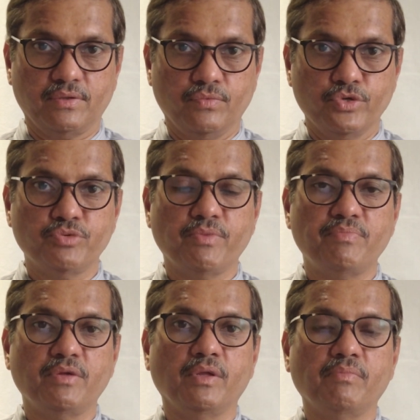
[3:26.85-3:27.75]
which may
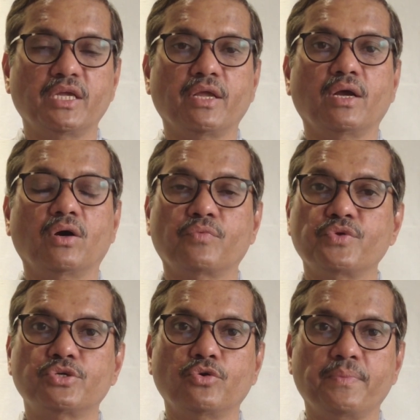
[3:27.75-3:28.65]
be mimicking or
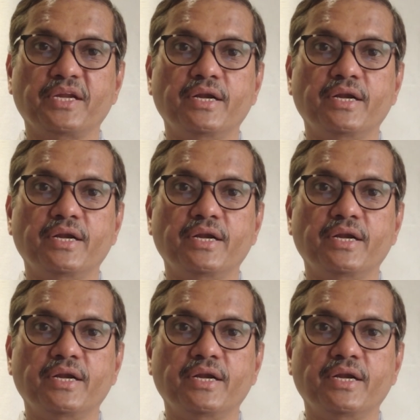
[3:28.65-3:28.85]
which could be